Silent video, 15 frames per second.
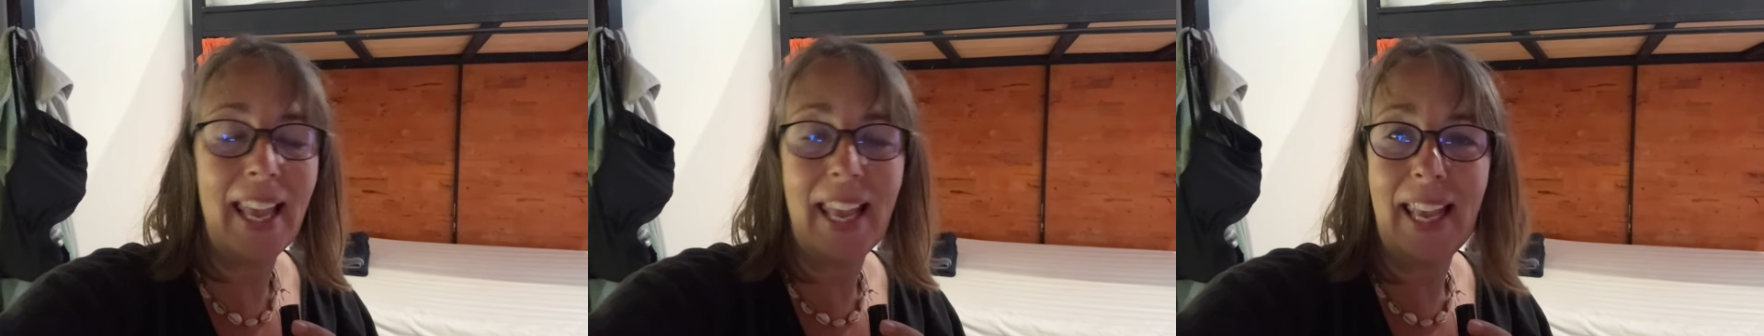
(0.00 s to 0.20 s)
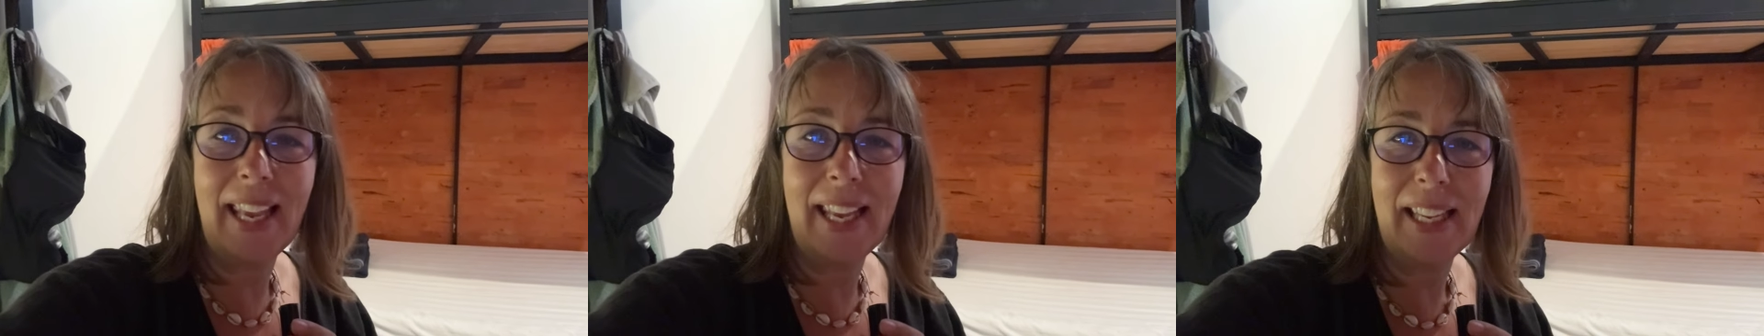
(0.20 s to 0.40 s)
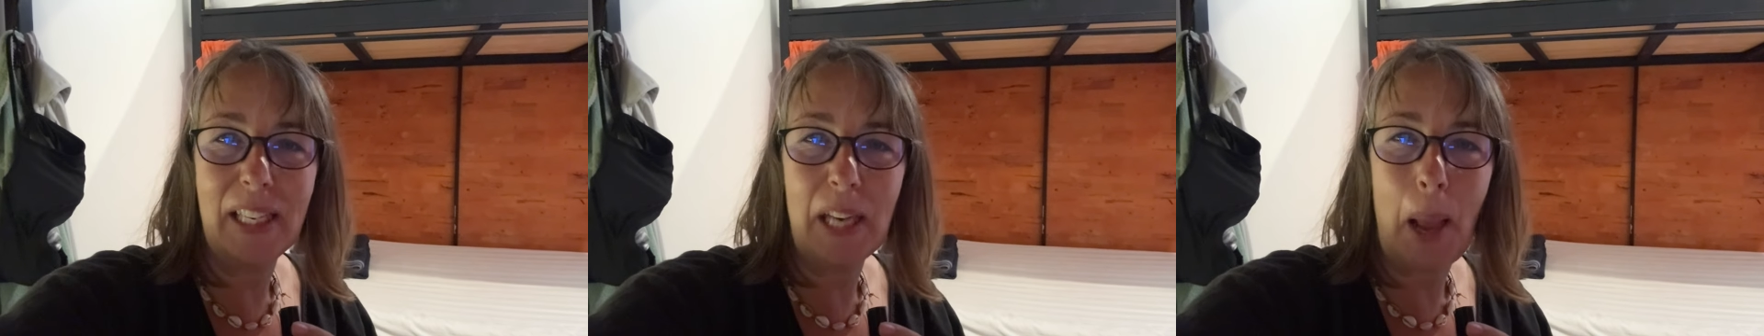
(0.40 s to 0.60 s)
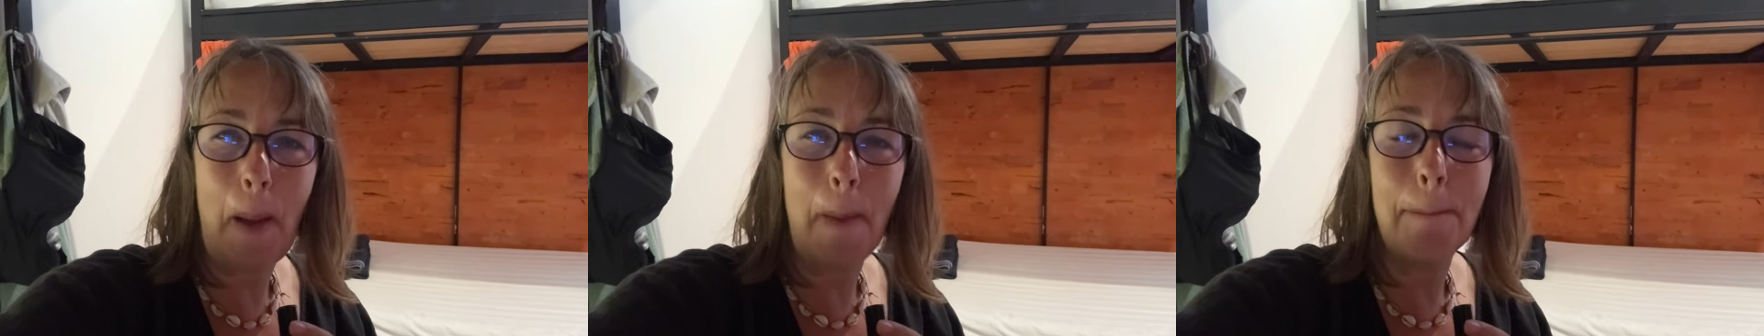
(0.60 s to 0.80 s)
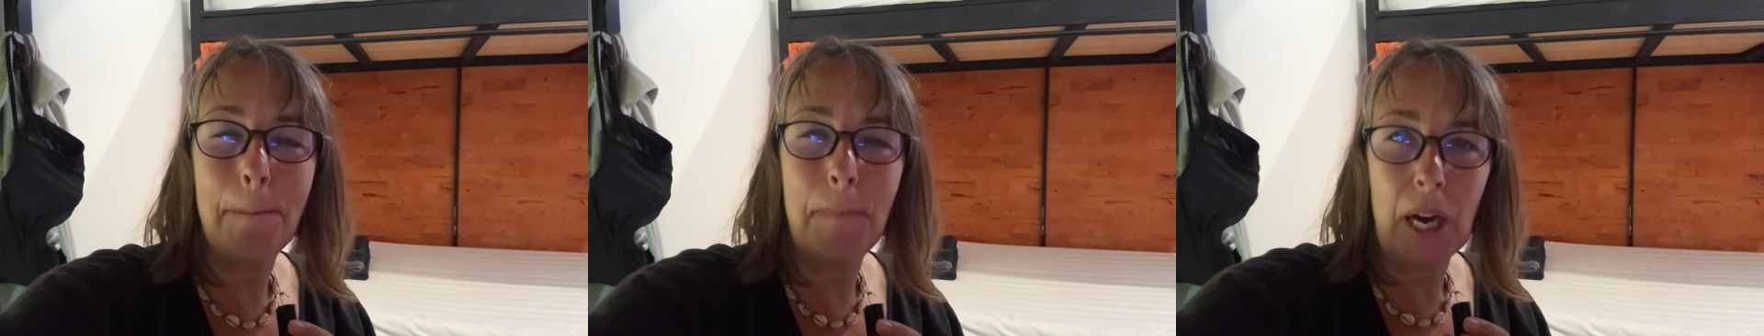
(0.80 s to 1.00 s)
in
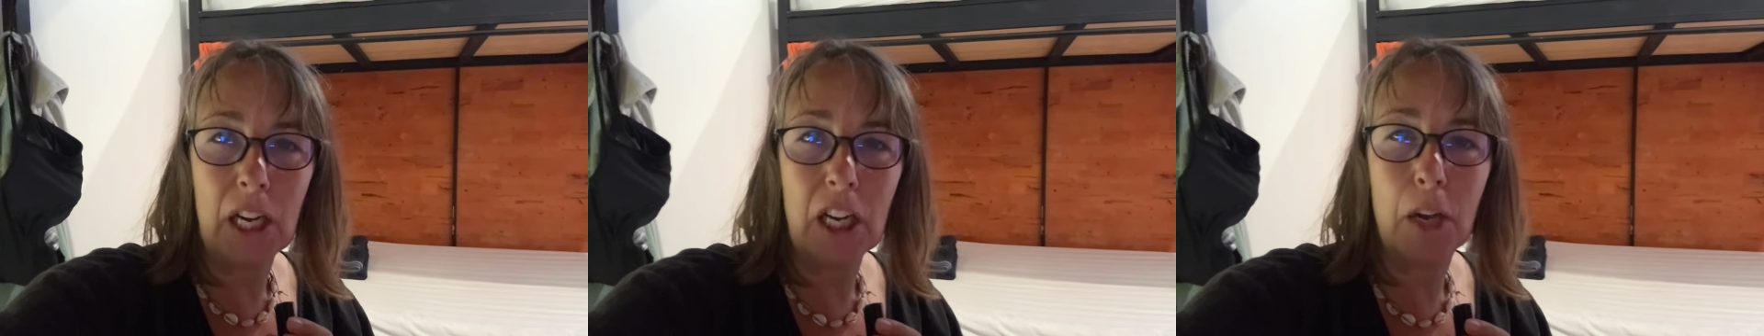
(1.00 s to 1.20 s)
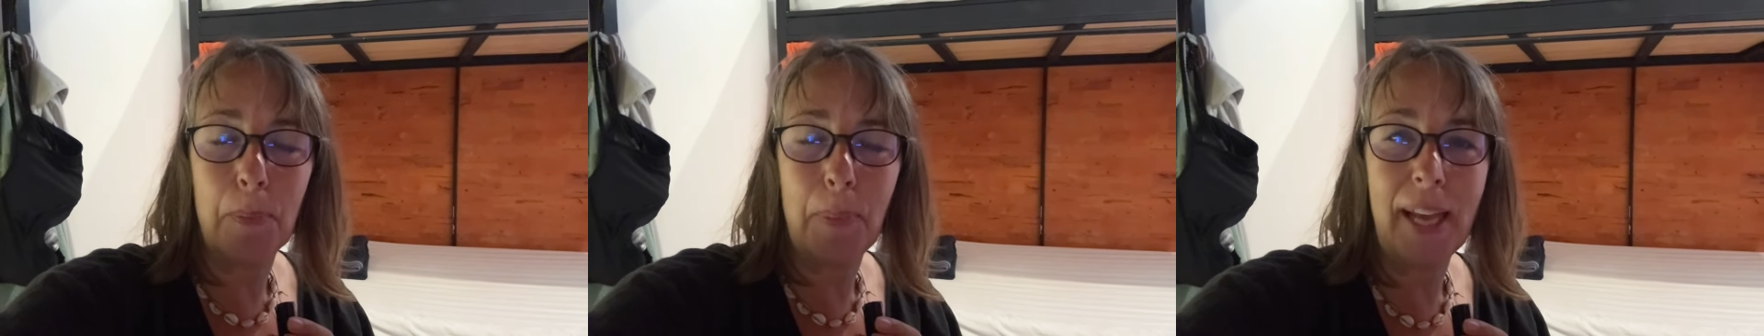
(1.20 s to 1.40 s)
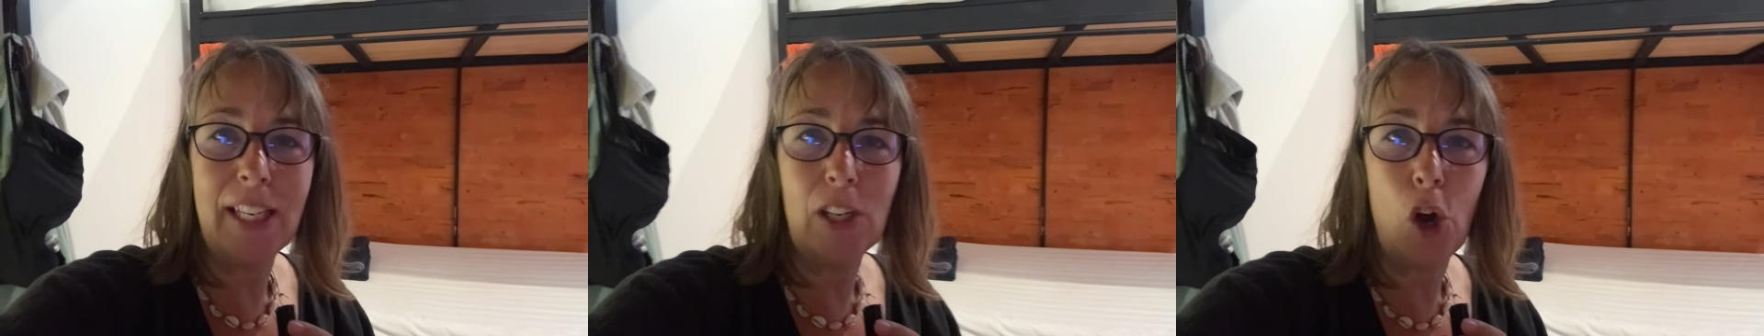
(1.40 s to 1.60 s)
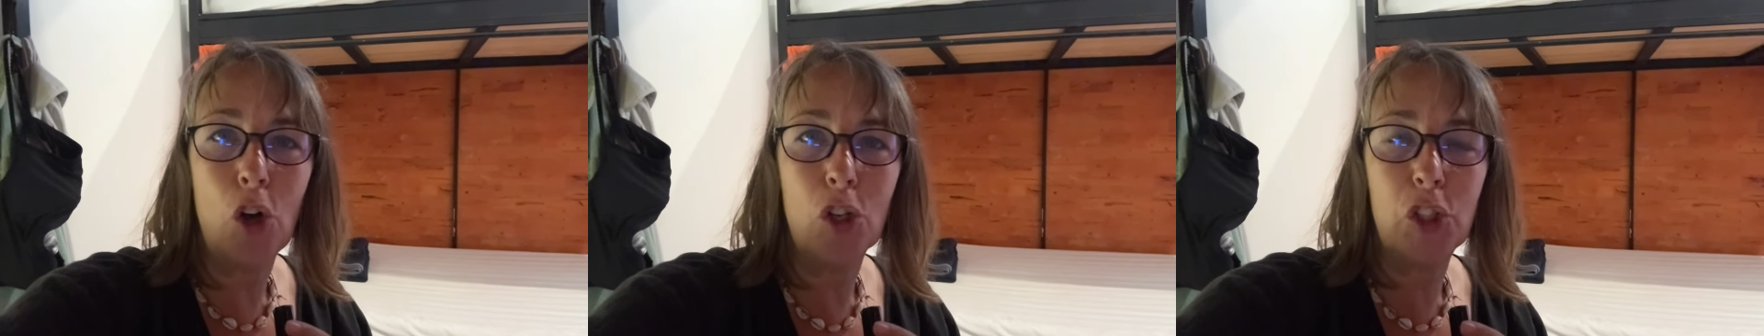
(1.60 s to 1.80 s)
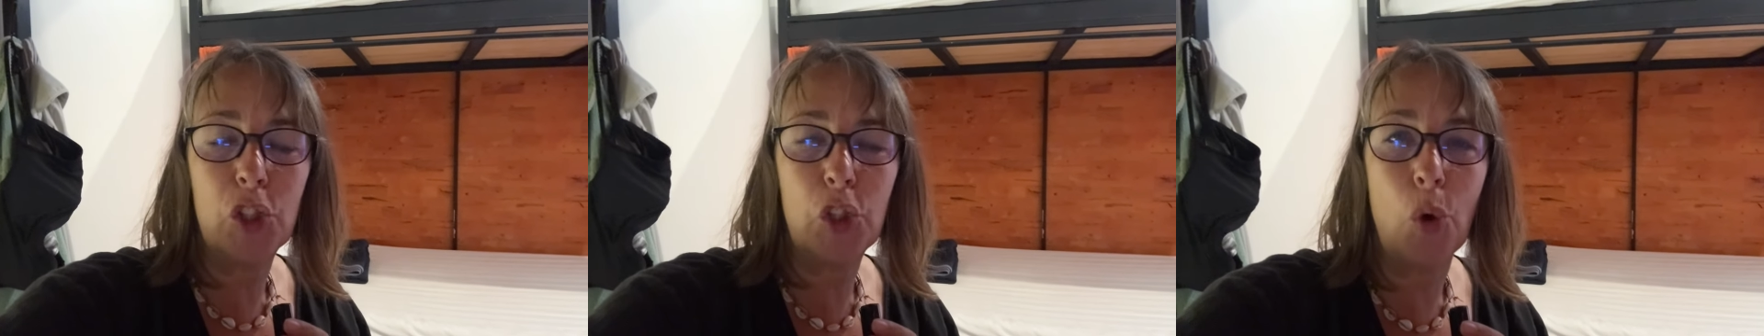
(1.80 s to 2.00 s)
Bunk Bed
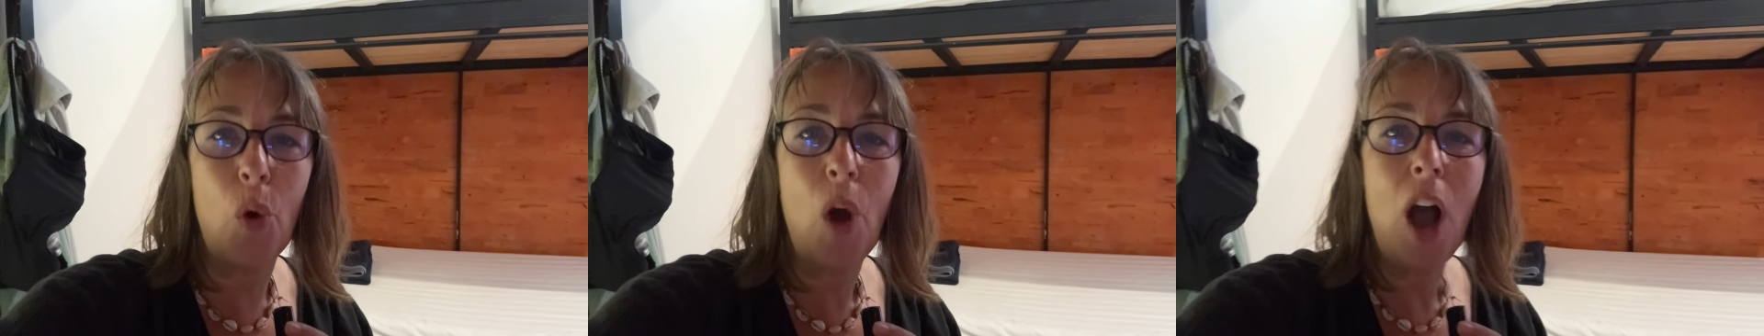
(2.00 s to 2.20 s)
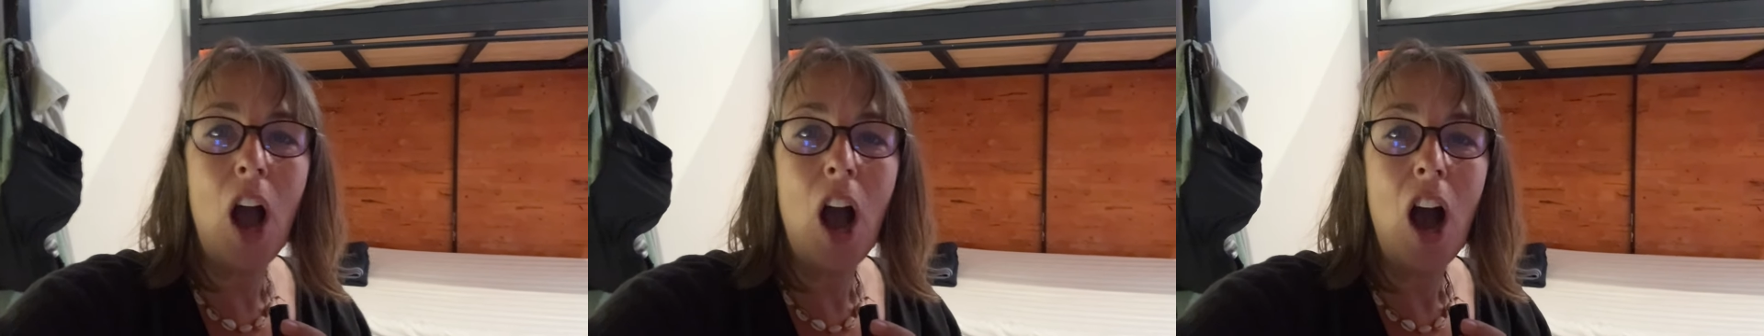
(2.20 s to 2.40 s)
Hostel,